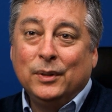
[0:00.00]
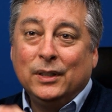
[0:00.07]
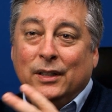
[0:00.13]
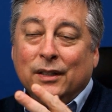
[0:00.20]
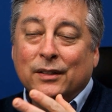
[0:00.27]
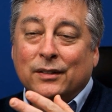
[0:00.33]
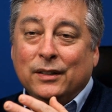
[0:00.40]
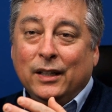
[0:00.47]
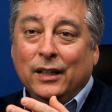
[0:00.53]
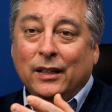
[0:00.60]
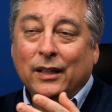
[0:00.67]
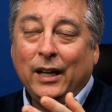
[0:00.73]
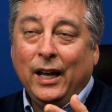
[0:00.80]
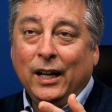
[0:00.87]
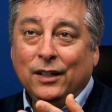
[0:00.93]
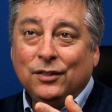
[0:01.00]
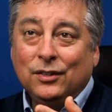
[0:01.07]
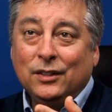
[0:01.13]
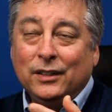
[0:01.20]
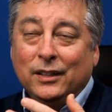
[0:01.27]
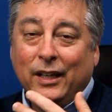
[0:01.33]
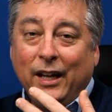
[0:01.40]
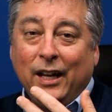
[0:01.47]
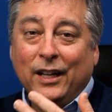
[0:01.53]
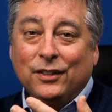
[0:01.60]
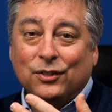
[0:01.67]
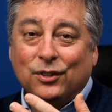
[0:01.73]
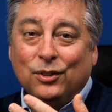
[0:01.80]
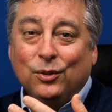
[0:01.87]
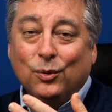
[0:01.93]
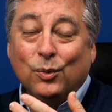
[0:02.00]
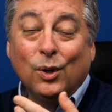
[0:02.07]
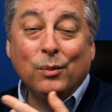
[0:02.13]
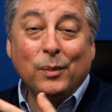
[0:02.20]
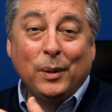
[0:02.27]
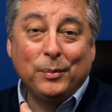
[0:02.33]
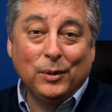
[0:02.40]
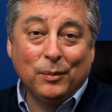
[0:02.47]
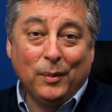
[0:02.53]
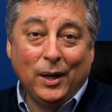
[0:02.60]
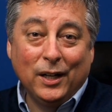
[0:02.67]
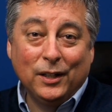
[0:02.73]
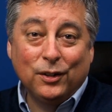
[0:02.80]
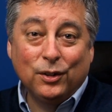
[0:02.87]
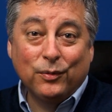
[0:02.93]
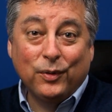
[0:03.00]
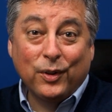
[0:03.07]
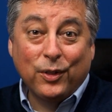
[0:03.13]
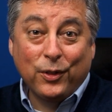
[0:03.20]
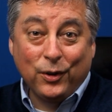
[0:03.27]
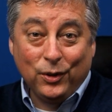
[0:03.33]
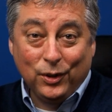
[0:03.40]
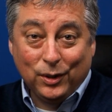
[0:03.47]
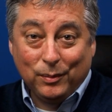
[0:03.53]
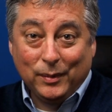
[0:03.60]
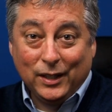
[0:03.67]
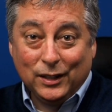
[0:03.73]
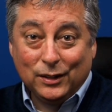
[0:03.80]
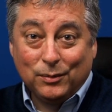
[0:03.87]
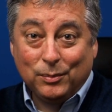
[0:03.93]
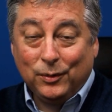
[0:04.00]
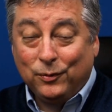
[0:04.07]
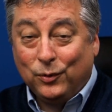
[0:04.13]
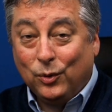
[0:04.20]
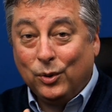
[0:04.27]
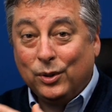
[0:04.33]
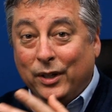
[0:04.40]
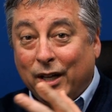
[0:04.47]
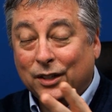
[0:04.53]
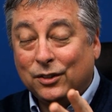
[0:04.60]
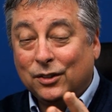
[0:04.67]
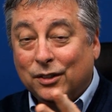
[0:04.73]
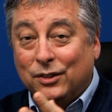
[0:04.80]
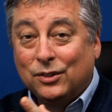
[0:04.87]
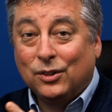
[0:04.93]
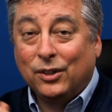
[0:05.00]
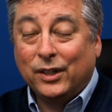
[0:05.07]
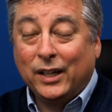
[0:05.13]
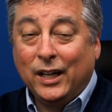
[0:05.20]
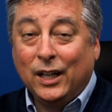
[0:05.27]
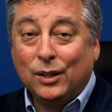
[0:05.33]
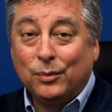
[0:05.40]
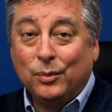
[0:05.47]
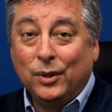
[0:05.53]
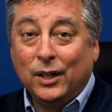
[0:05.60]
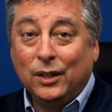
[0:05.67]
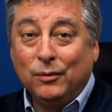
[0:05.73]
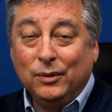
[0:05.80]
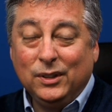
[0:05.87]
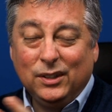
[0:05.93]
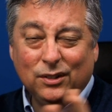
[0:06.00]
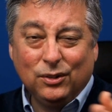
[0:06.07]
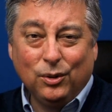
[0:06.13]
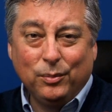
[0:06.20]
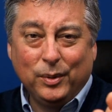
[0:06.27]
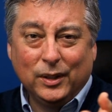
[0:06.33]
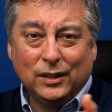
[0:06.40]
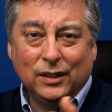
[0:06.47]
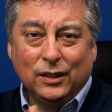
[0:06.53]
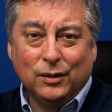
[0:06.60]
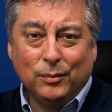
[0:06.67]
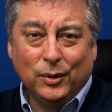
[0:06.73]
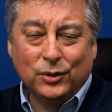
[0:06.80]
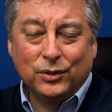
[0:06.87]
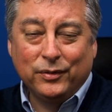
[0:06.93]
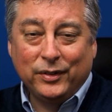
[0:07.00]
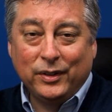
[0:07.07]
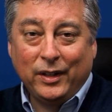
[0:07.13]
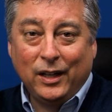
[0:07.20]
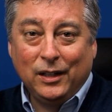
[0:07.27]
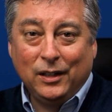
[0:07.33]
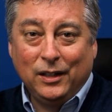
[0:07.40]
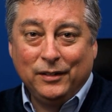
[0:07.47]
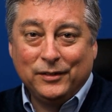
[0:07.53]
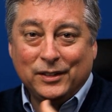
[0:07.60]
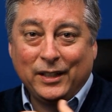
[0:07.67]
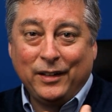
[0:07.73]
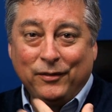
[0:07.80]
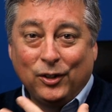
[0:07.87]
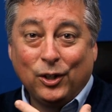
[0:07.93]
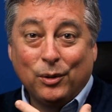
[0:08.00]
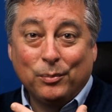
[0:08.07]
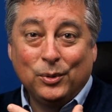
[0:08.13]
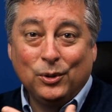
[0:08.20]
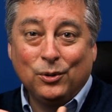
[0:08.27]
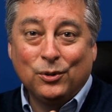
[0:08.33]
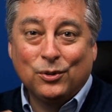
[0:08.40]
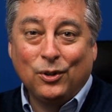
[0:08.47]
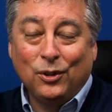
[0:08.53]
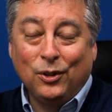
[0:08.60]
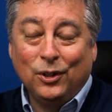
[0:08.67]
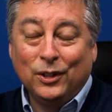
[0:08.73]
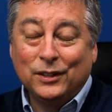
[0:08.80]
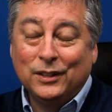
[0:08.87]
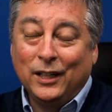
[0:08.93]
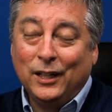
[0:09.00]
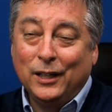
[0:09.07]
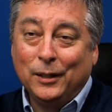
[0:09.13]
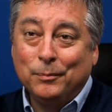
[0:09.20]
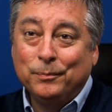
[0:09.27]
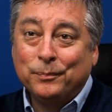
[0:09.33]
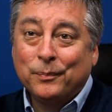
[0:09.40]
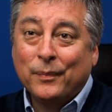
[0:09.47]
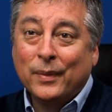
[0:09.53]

because they actually, they ask you to warm up your monitor for thirty minutes before you actually start calibrating, which is no big deal. Most of us have our computers on all the time.